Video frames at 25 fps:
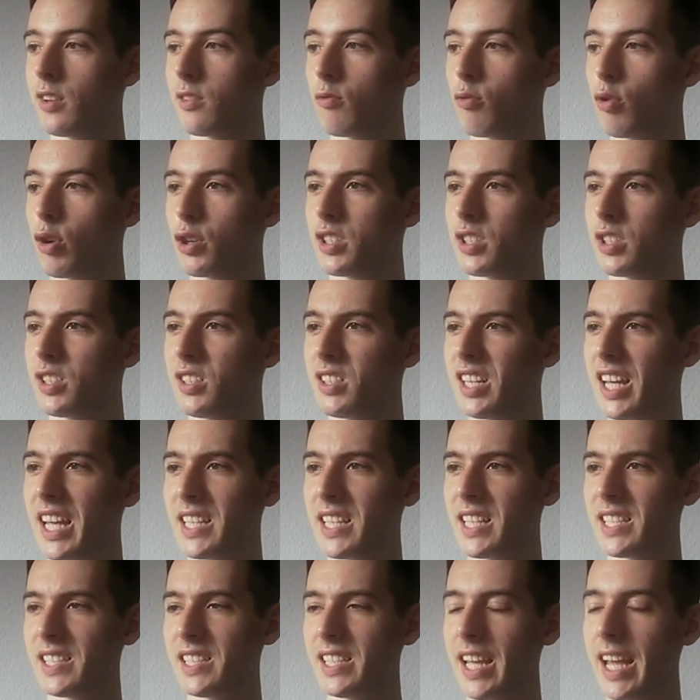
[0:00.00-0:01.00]
Rook
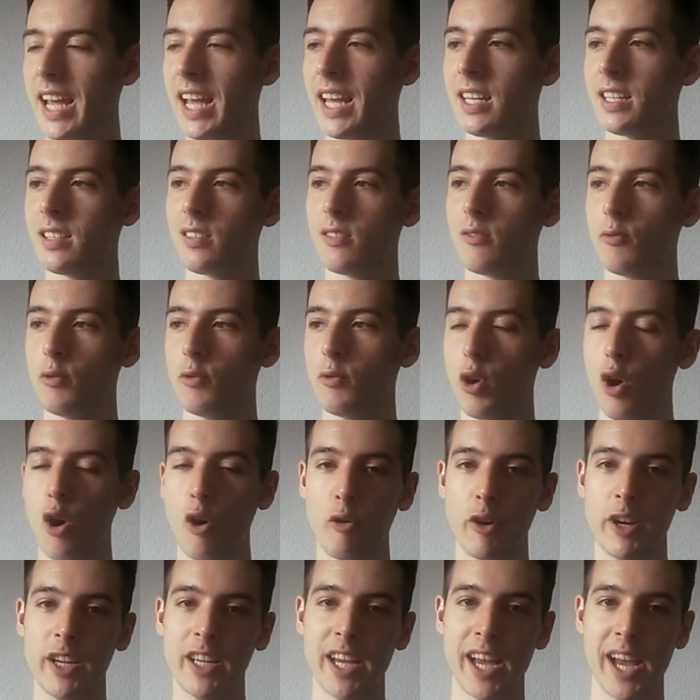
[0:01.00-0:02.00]
takes d eight. We
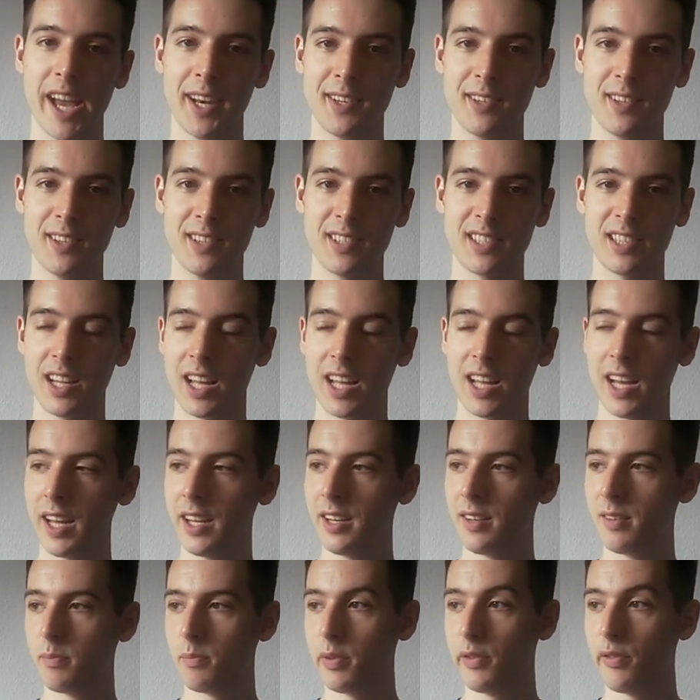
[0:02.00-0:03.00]
already had this line
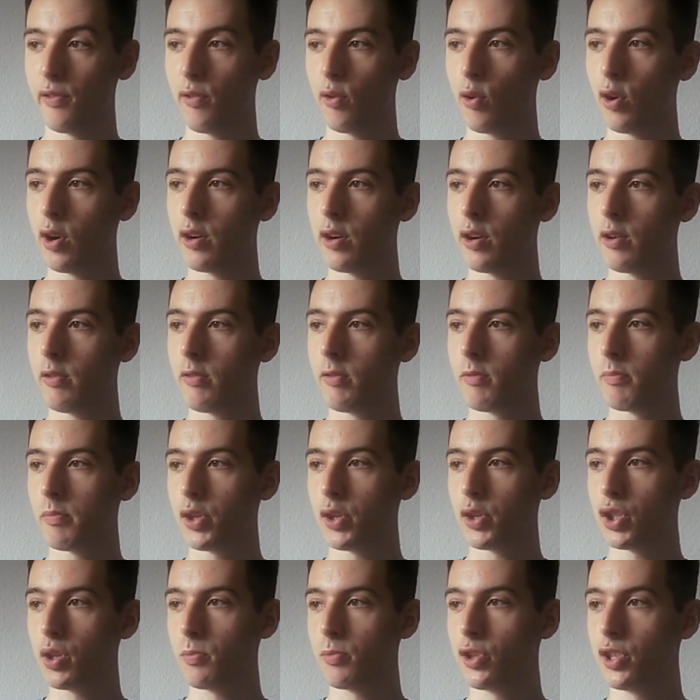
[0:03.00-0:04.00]
before.
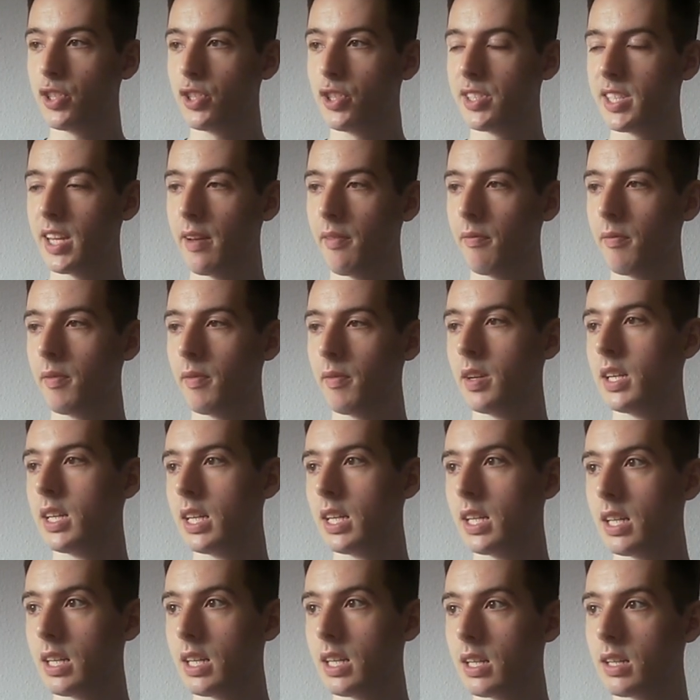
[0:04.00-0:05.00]
Bishop g seven,
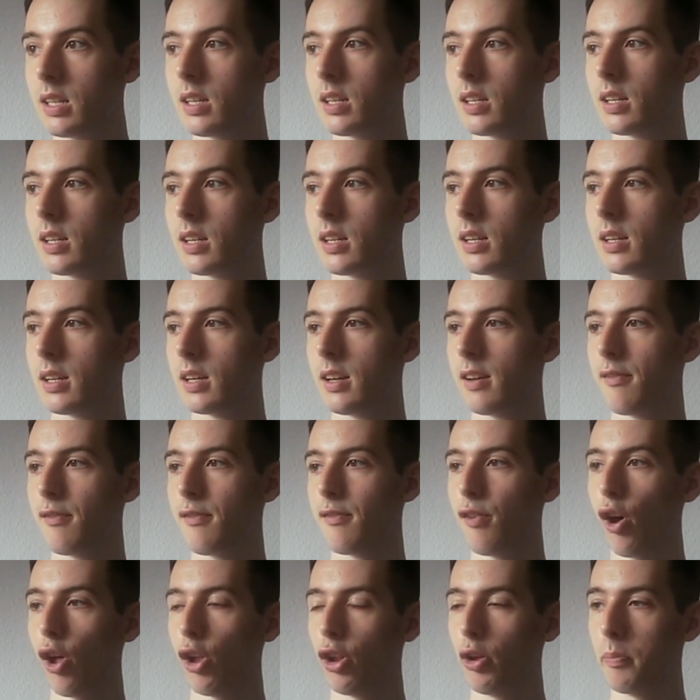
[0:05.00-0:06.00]

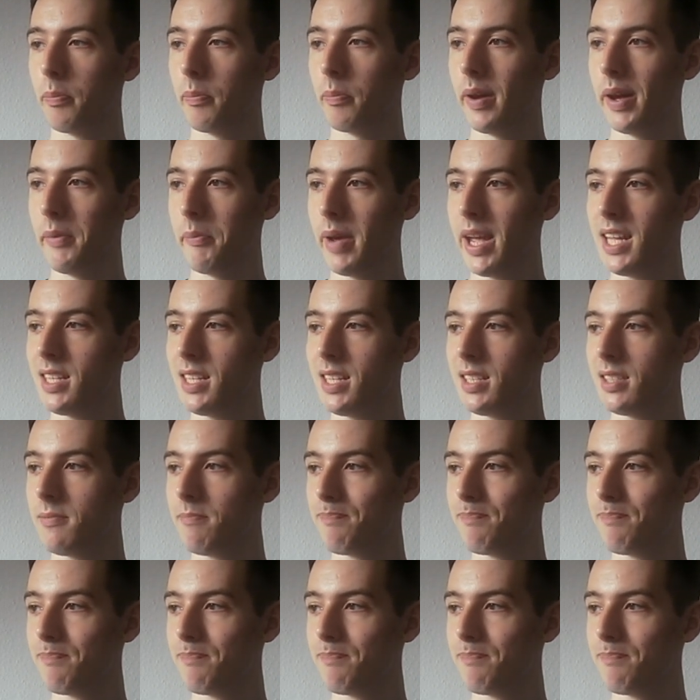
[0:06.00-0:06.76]
followed by mate.